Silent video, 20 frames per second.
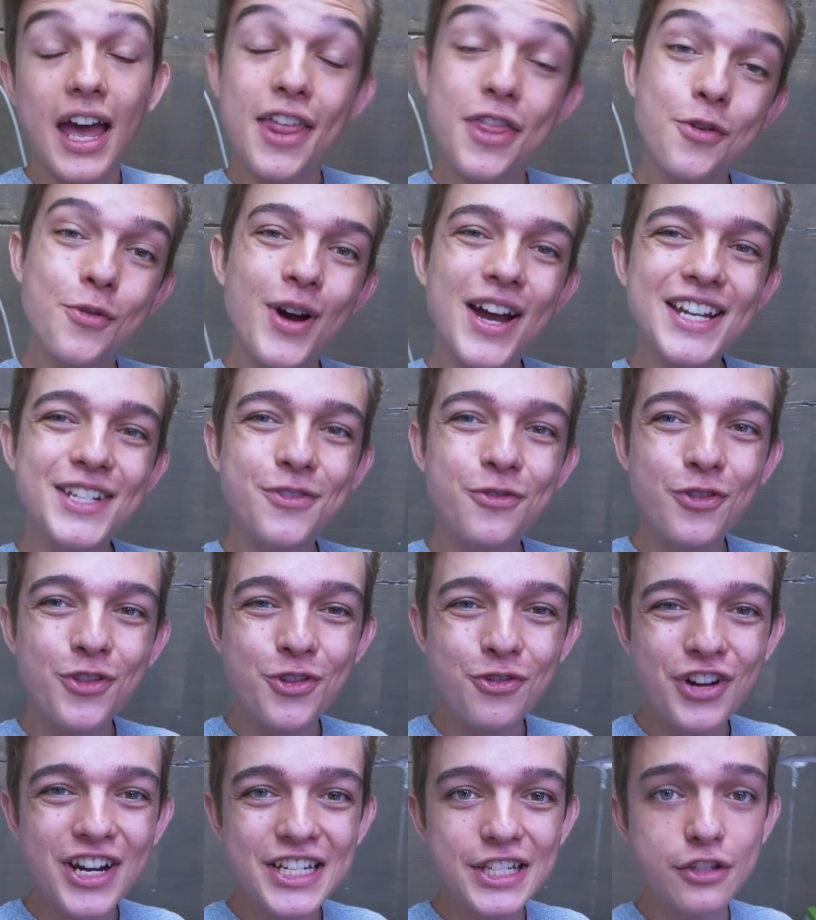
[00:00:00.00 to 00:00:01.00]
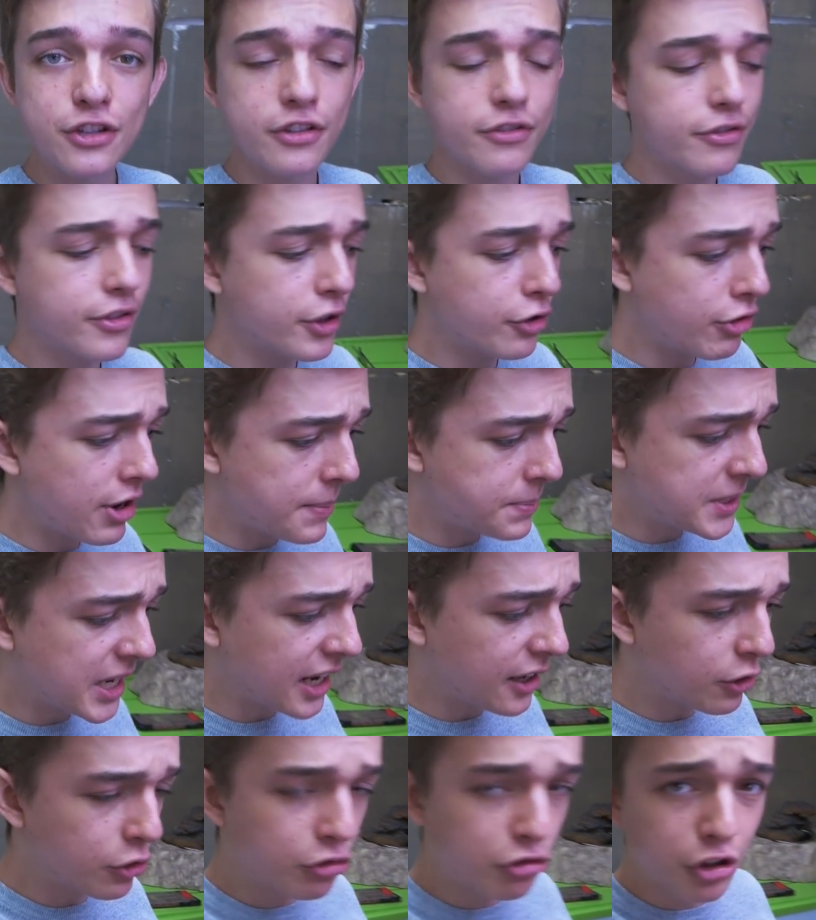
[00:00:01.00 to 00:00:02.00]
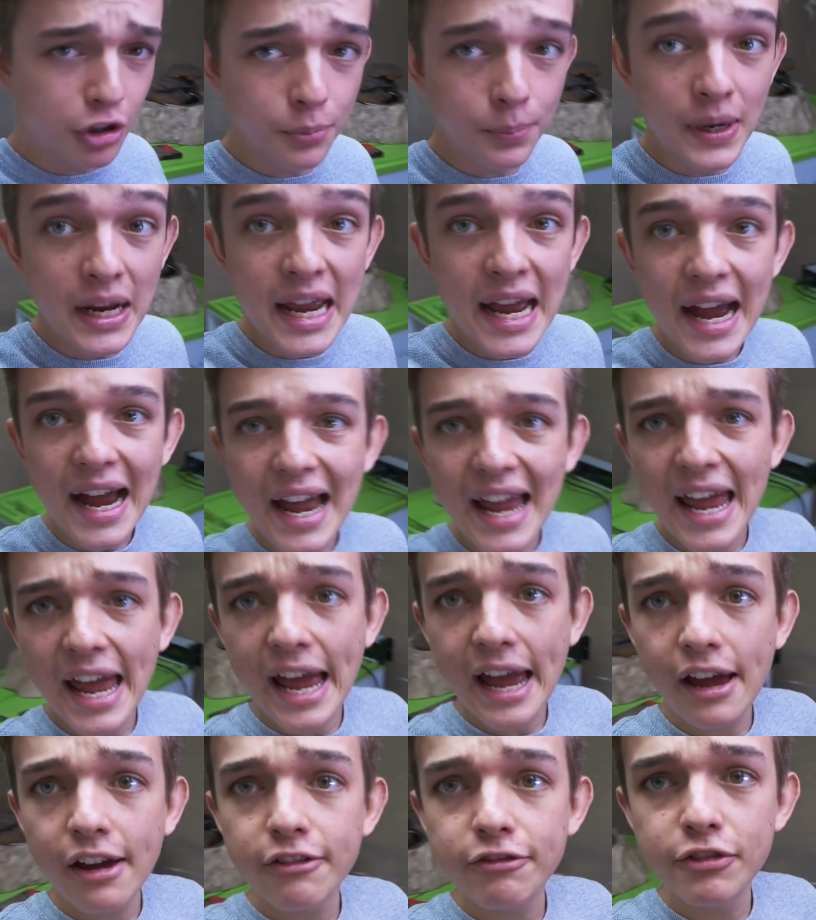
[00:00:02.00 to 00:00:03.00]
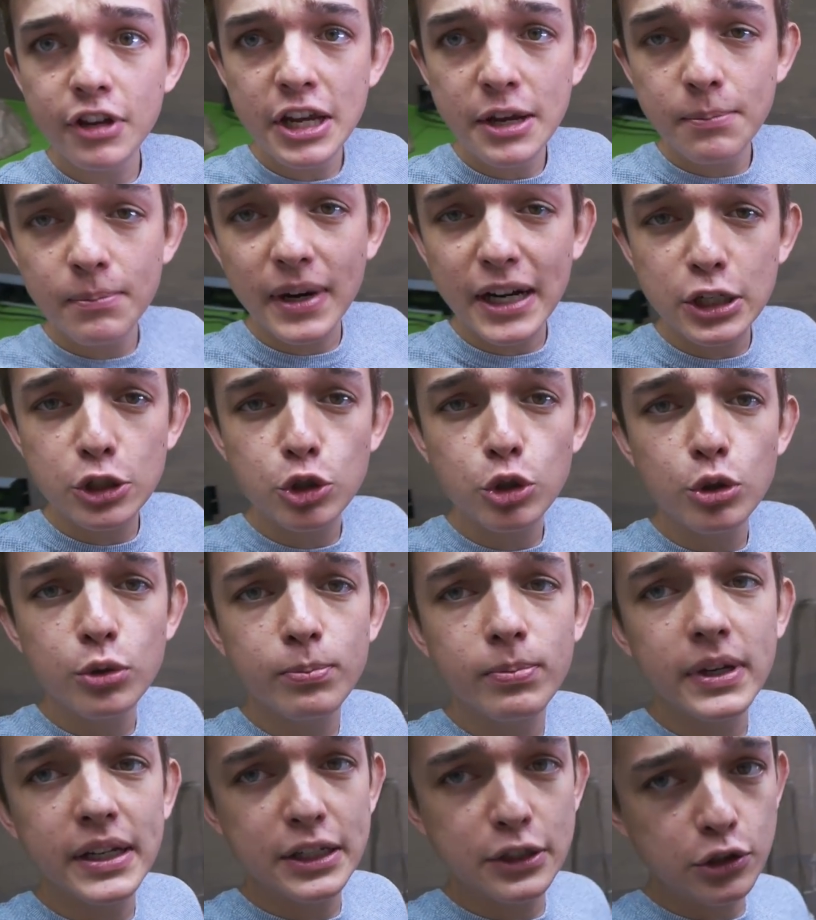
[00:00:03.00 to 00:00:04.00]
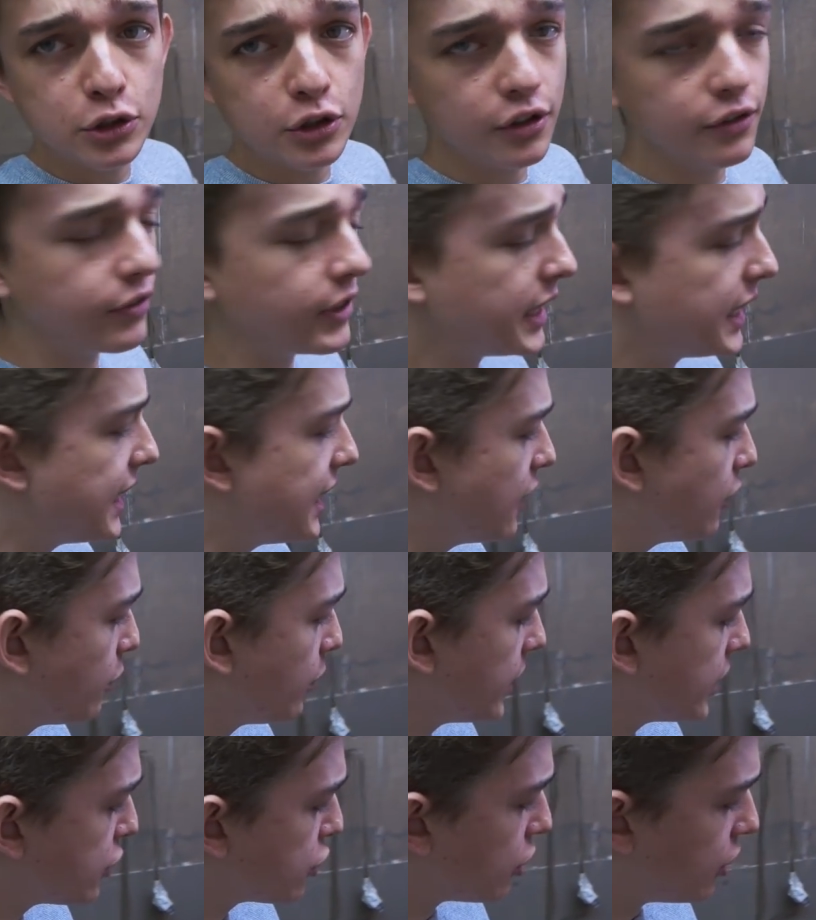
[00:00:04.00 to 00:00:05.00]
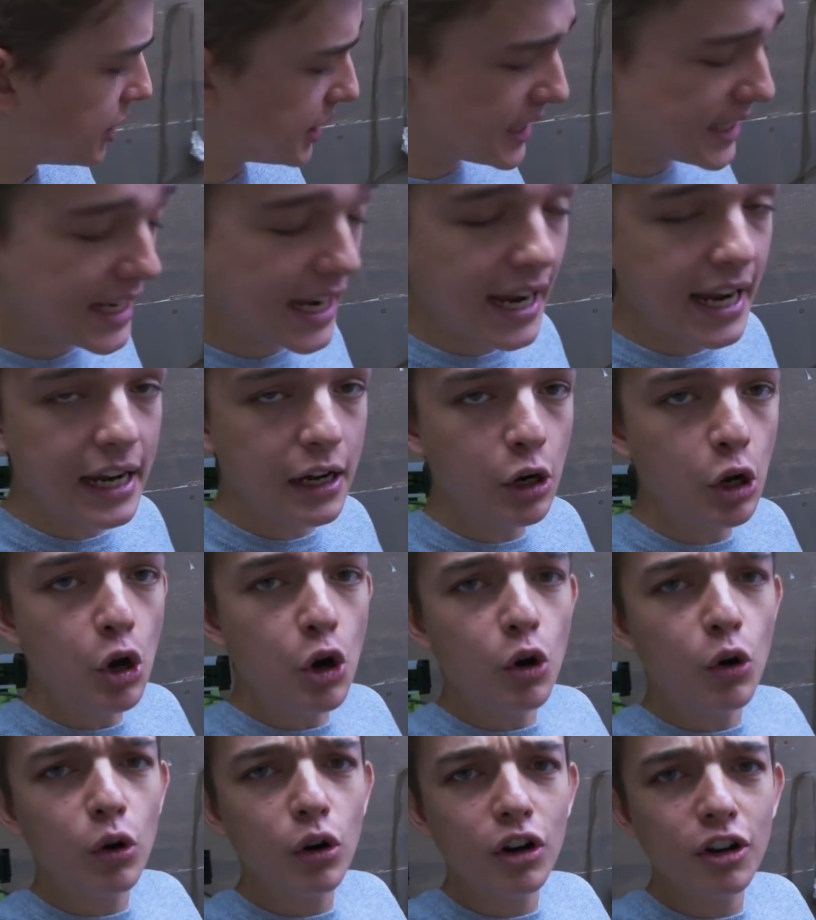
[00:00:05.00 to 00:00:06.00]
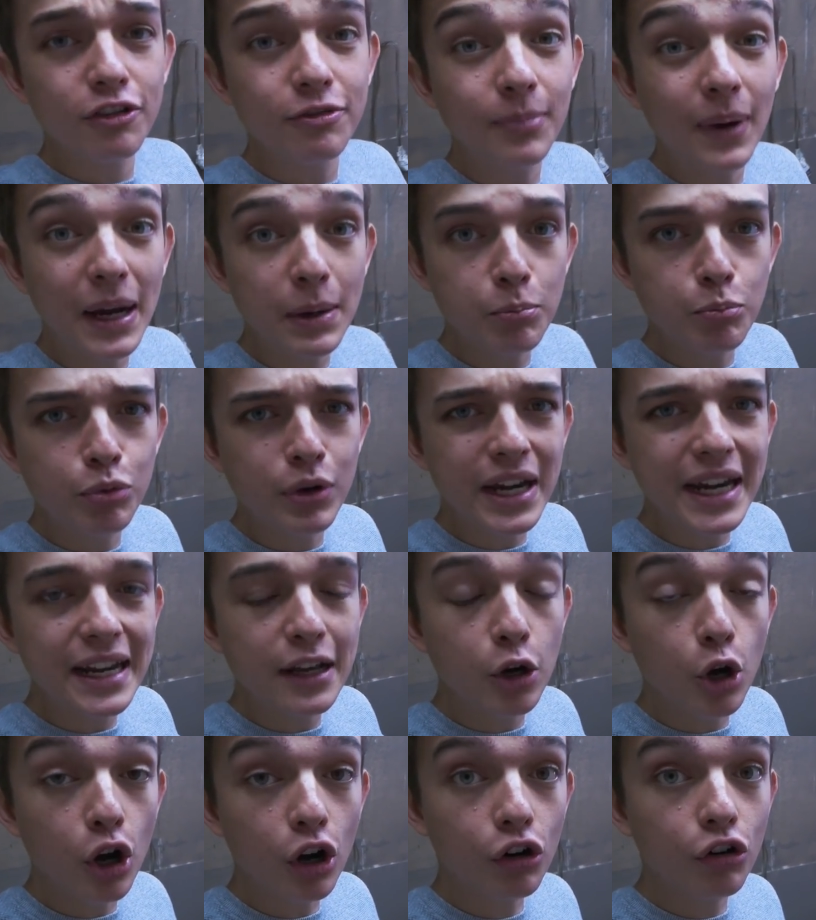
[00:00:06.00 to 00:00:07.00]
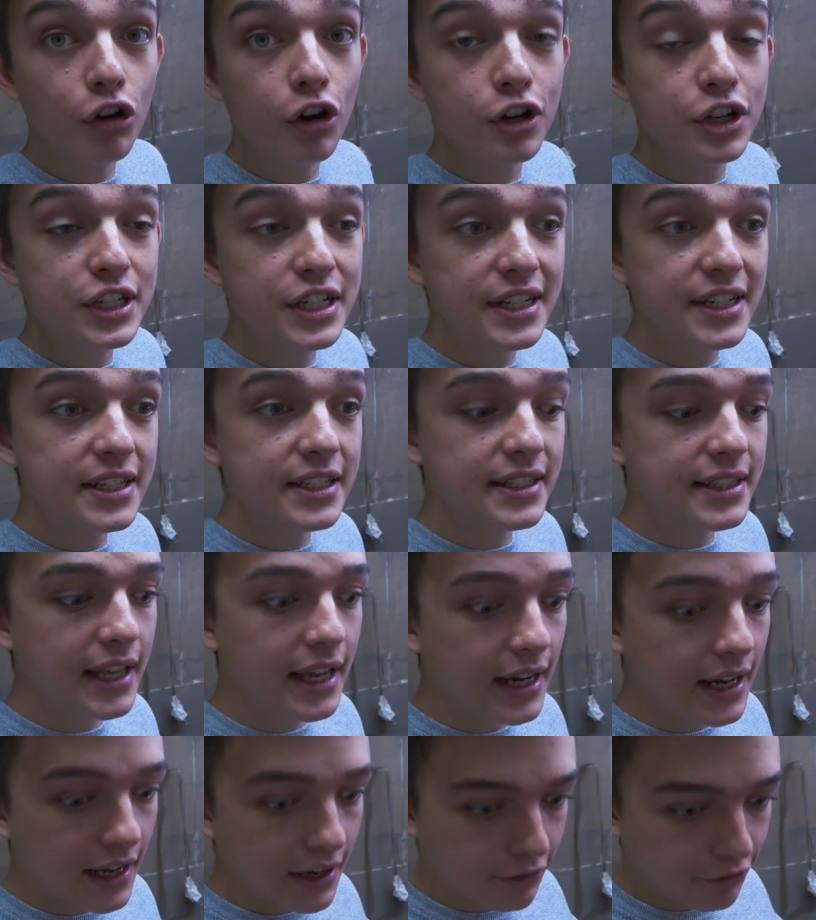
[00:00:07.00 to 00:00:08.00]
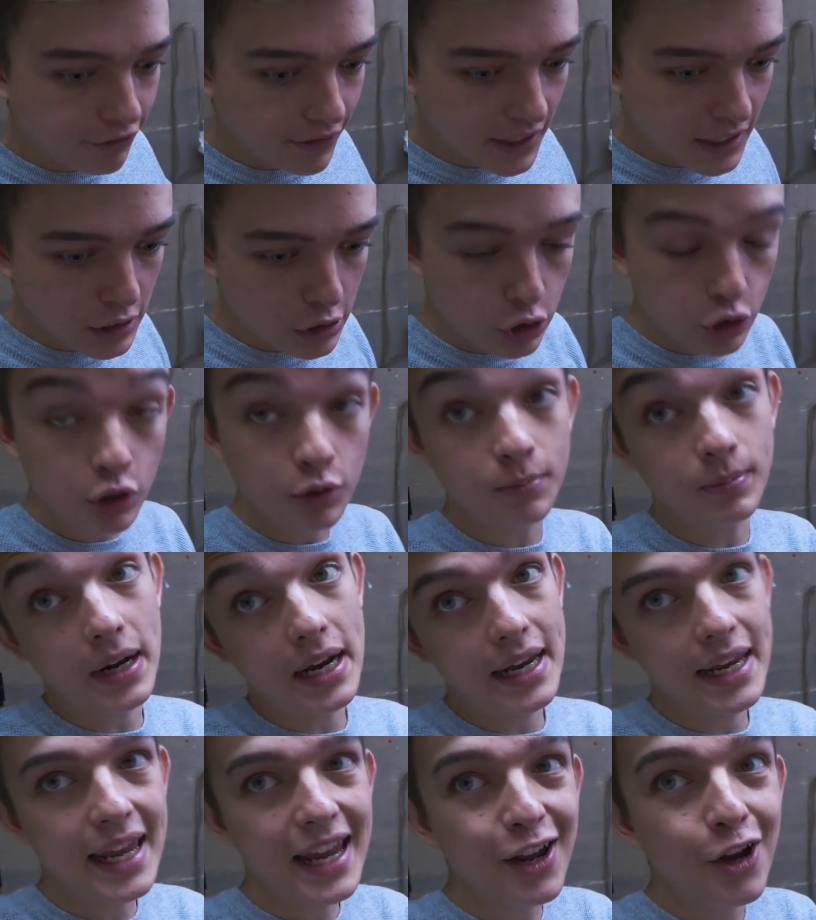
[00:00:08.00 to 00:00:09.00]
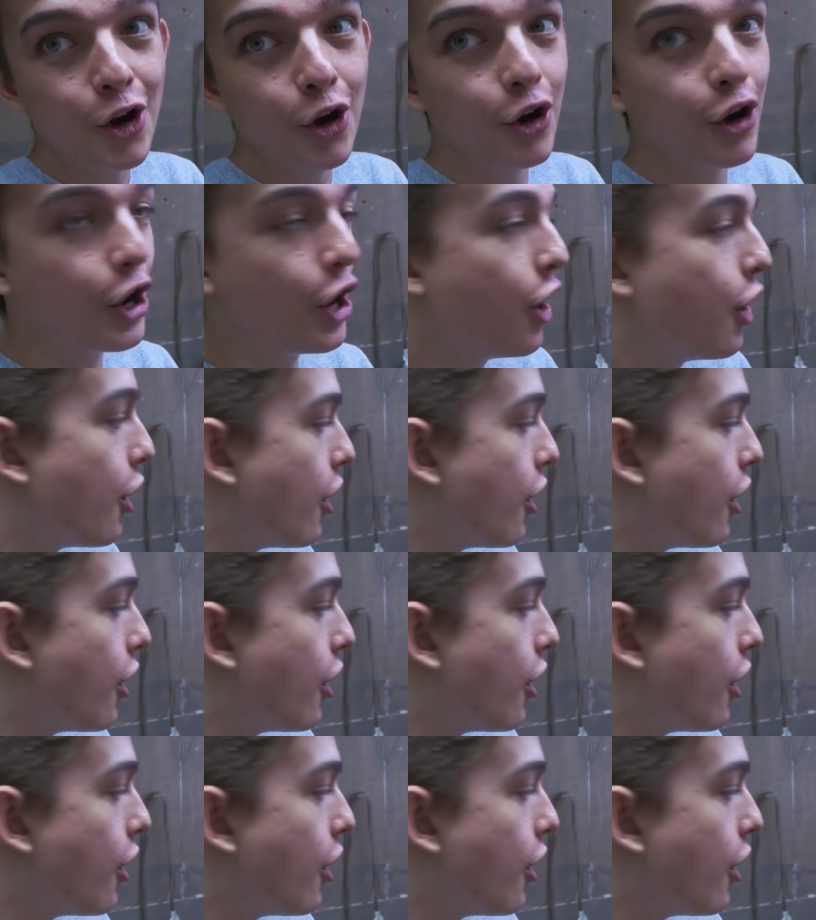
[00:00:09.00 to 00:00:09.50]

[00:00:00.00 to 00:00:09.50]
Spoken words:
Otherwise, for the rest of the reptile room, I have my two bins over here which contain all of my breeder cockroaches that I feed to my gecko.